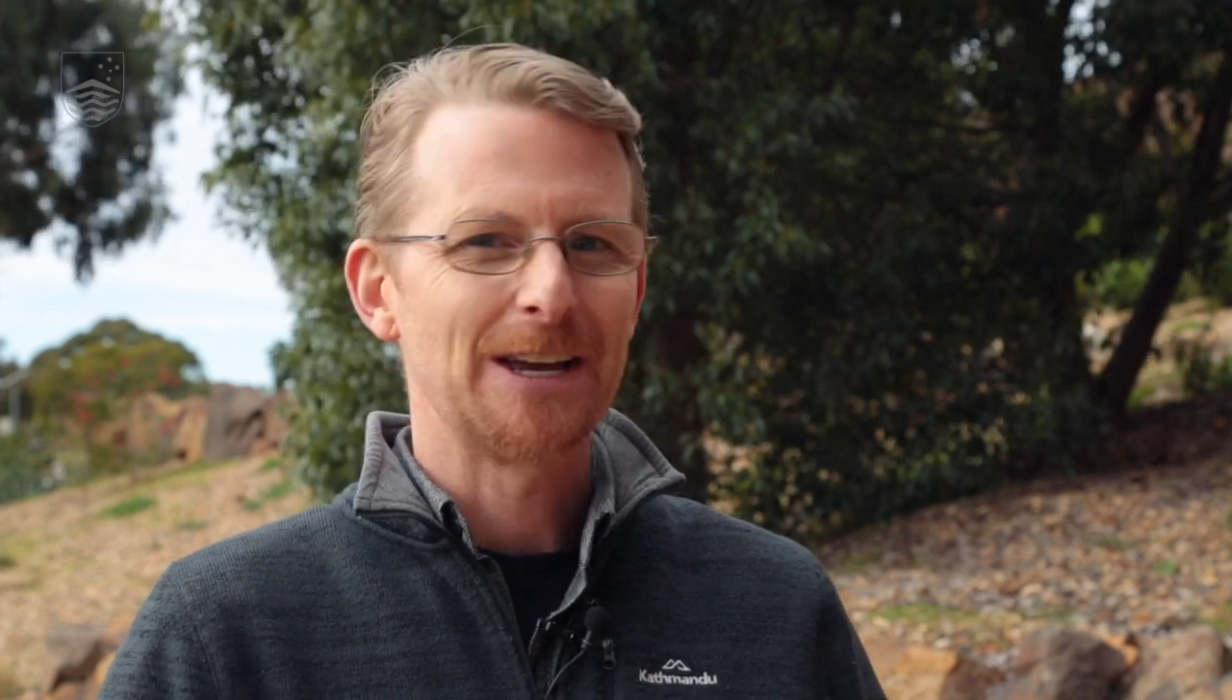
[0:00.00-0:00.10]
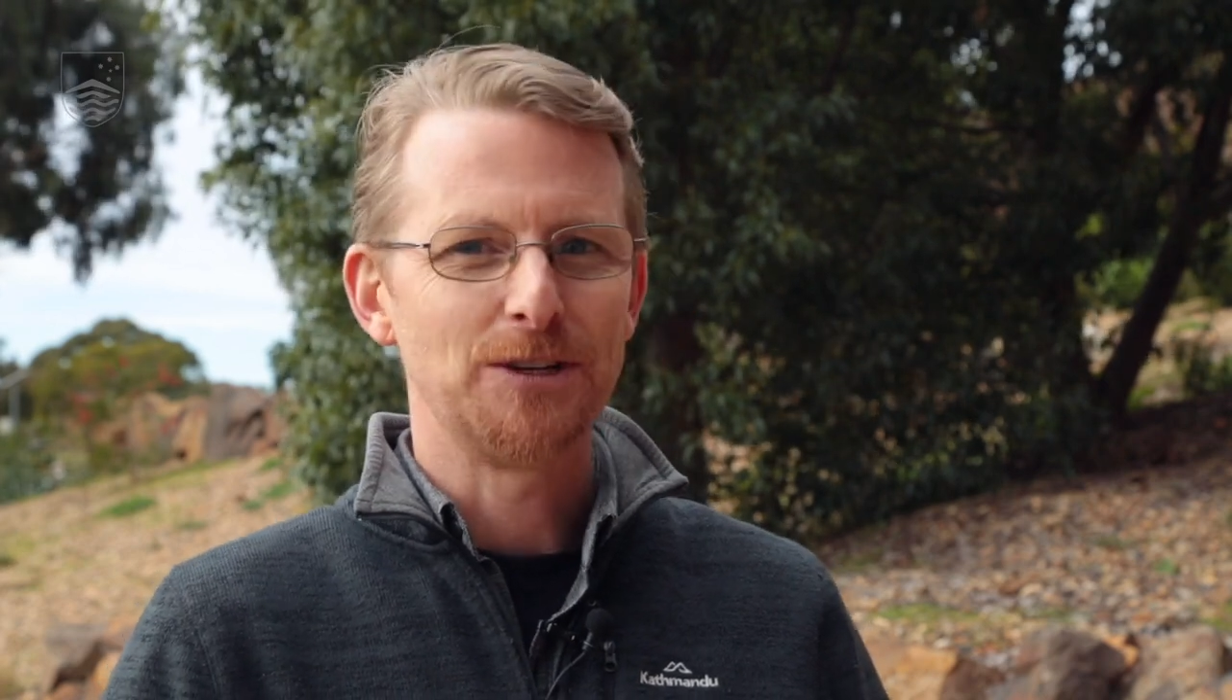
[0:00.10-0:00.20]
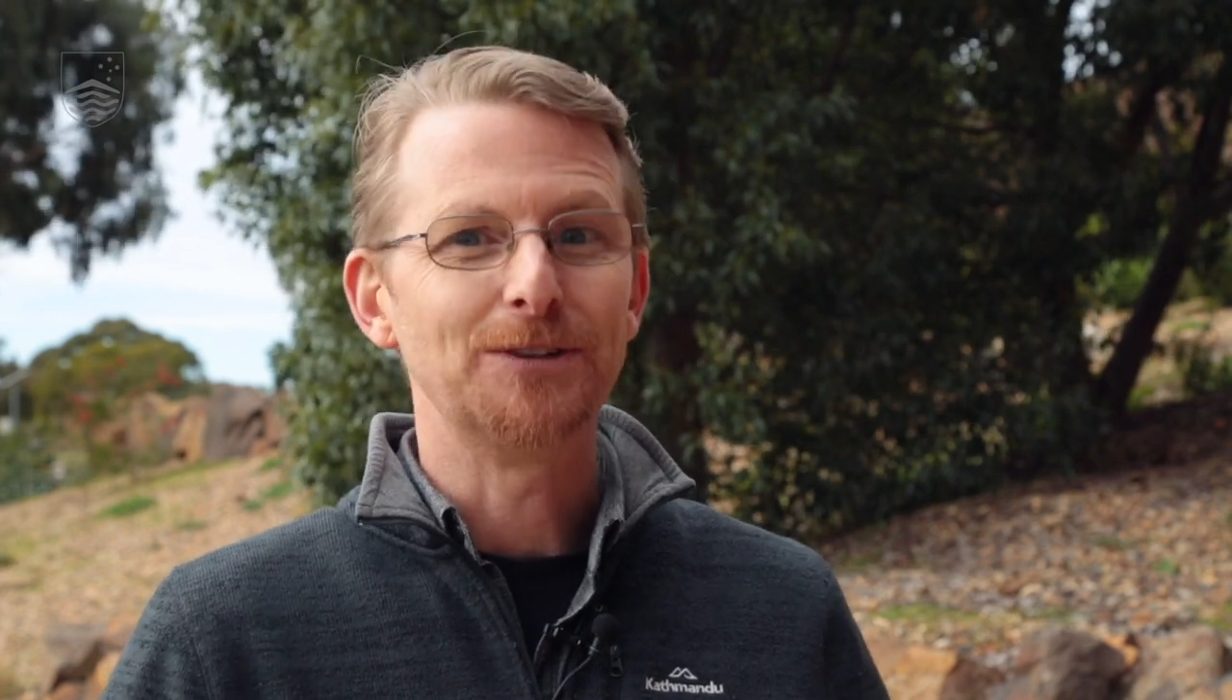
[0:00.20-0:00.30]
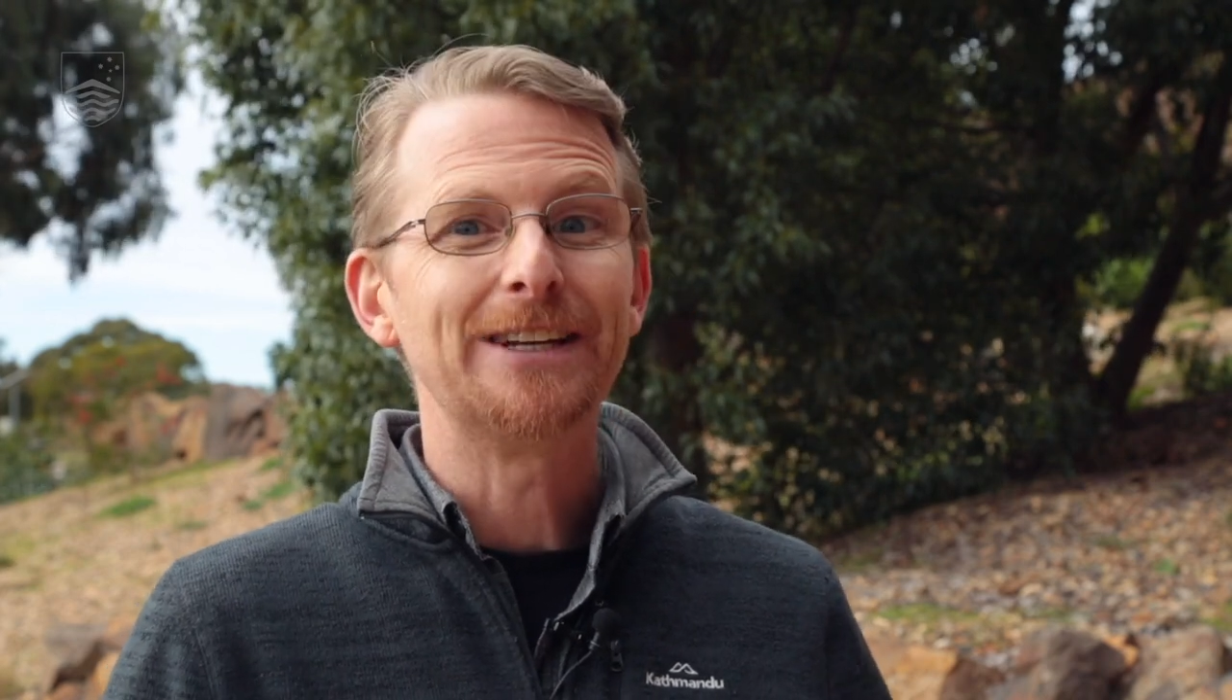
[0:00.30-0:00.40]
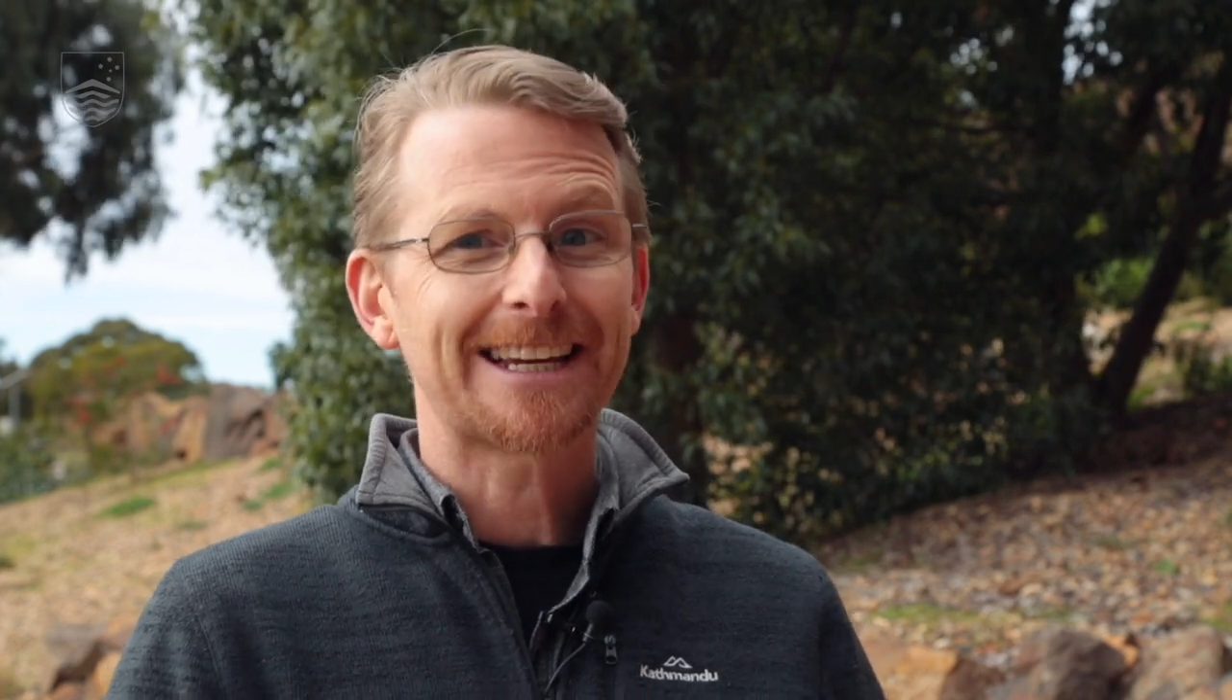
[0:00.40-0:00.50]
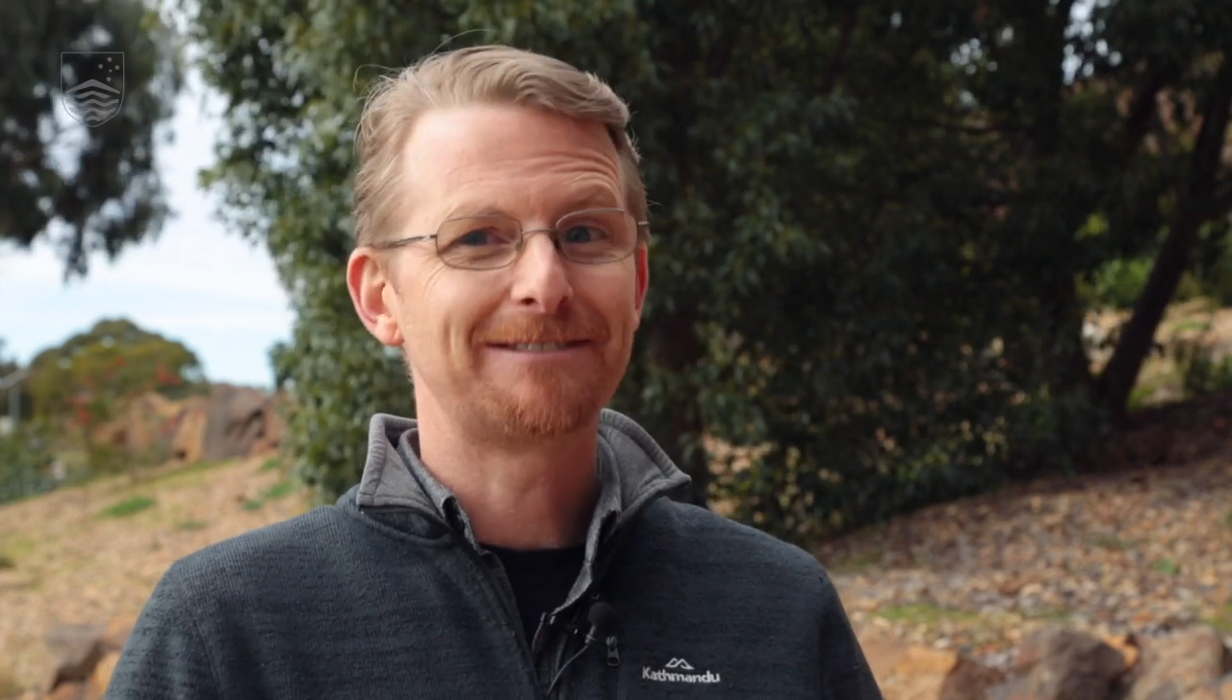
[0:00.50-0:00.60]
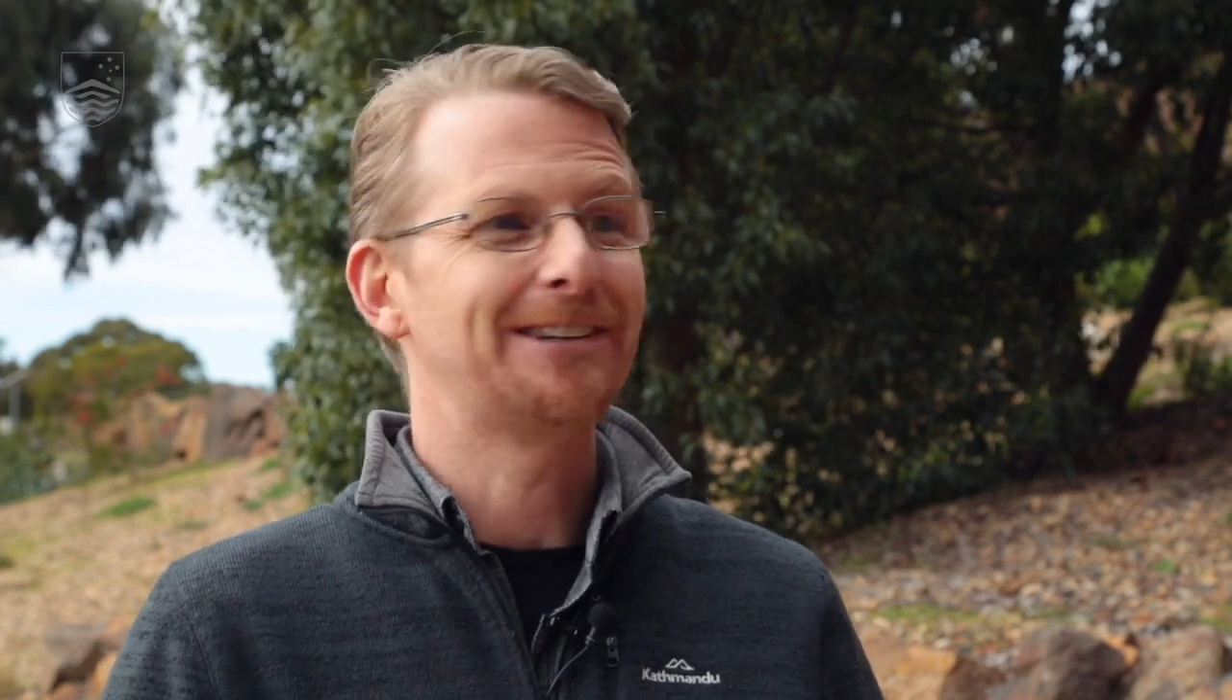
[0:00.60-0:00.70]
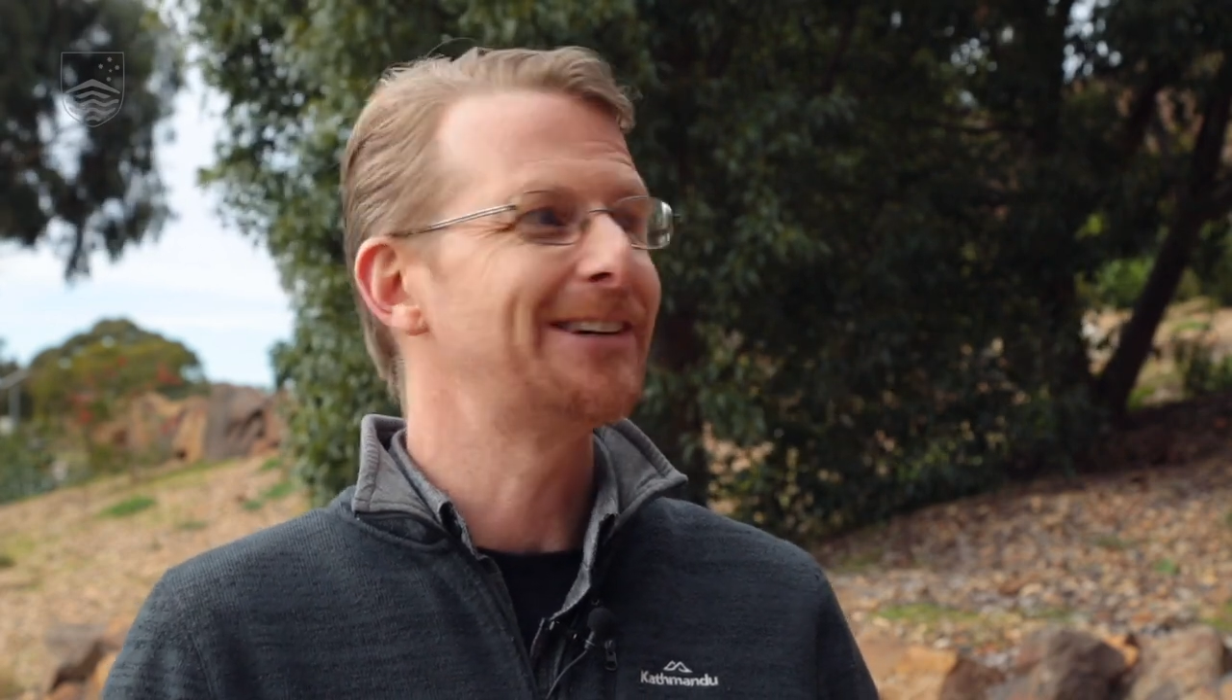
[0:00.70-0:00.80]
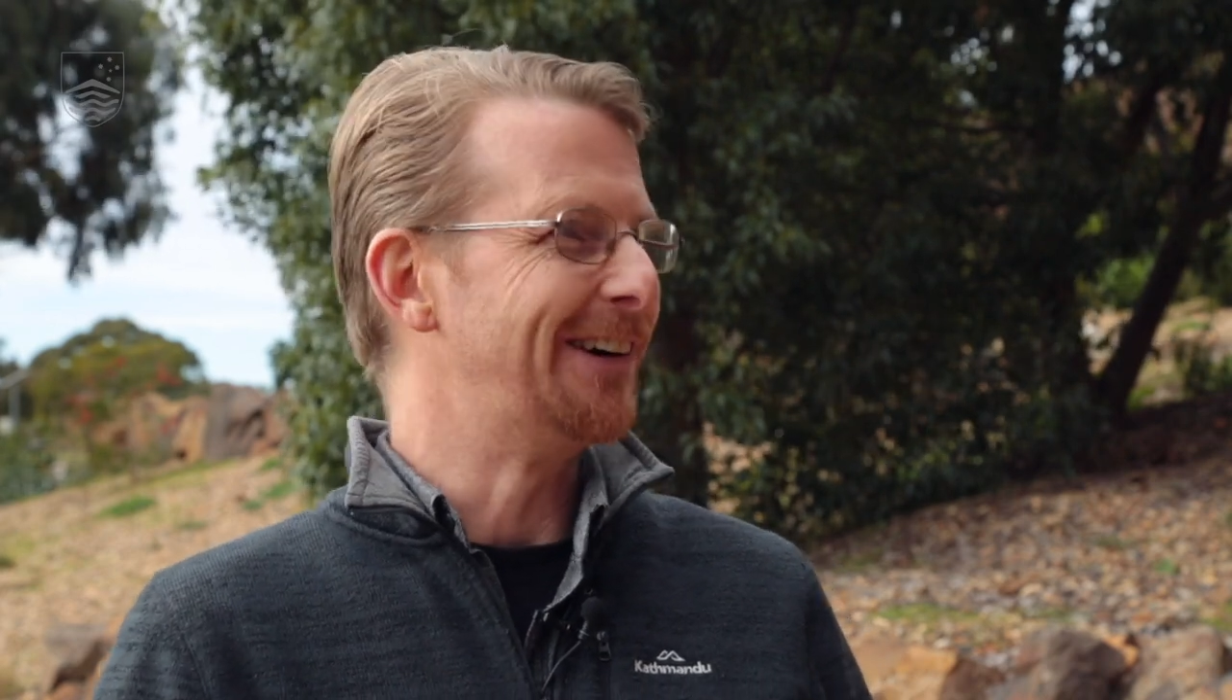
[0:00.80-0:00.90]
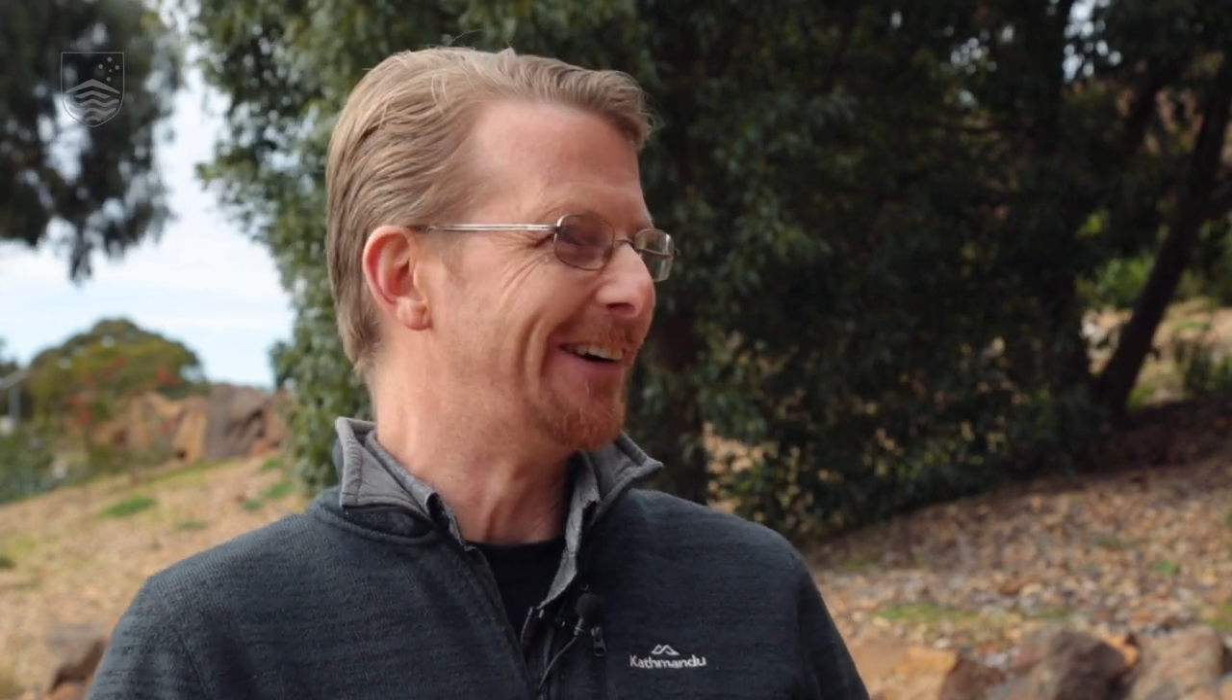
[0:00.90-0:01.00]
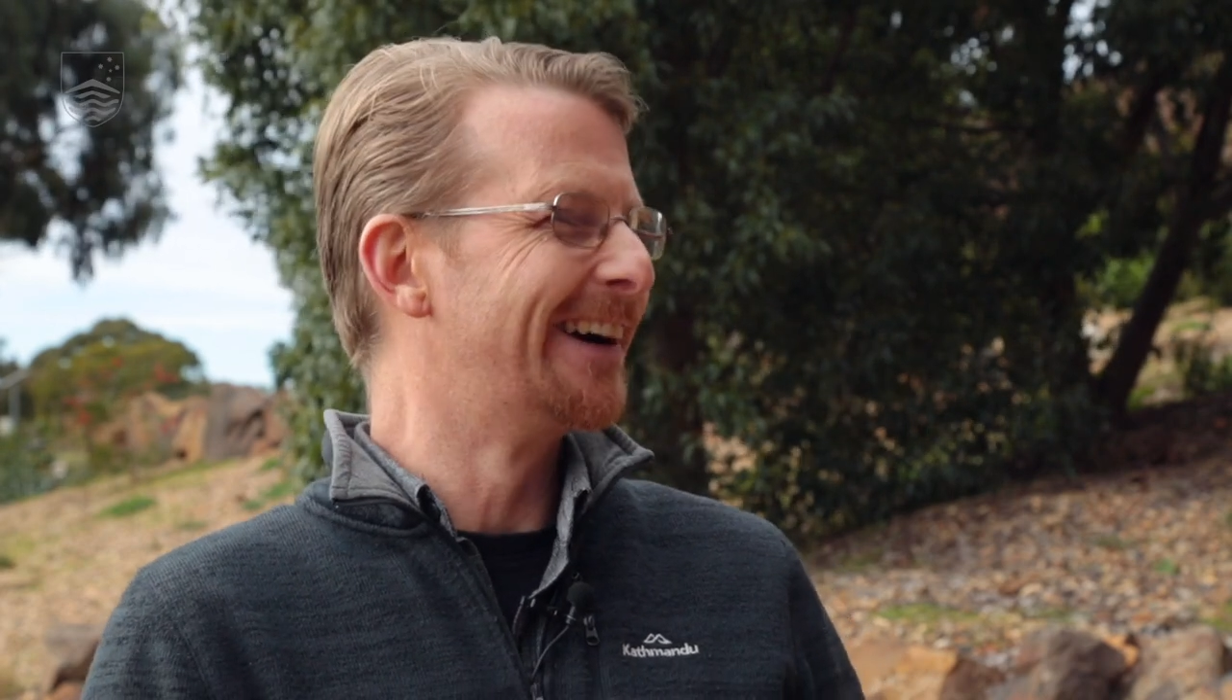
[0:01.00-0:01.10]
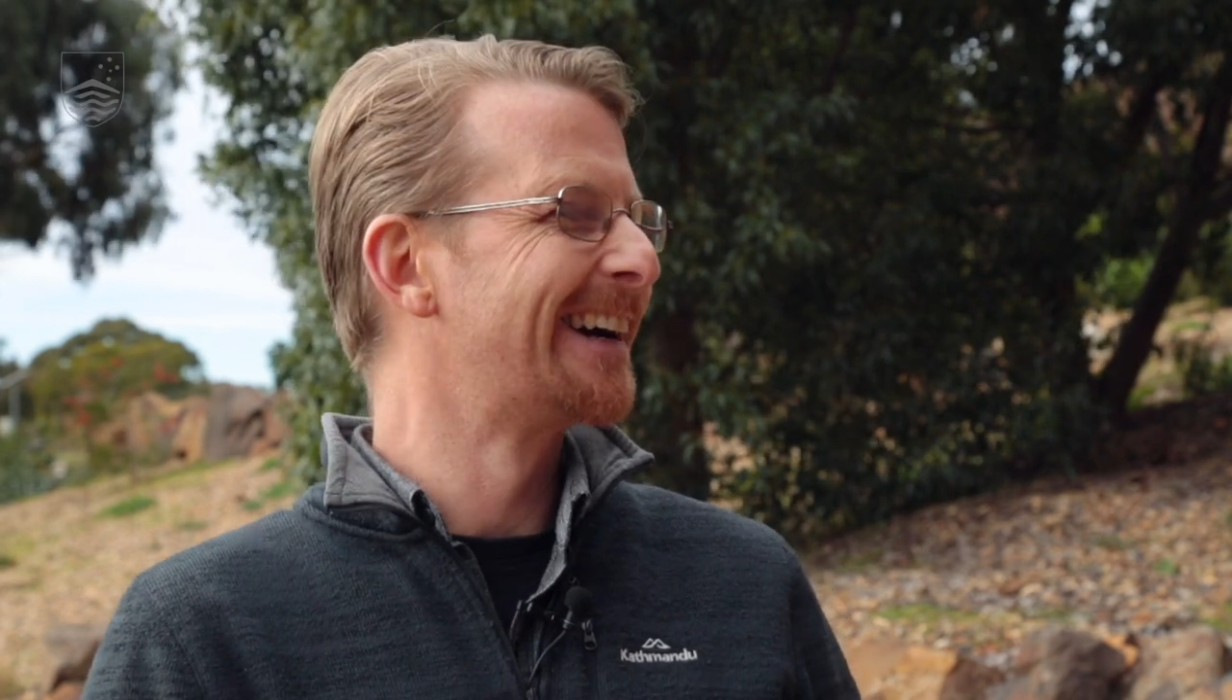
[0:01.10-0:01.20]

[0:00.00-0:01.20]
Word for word: unique view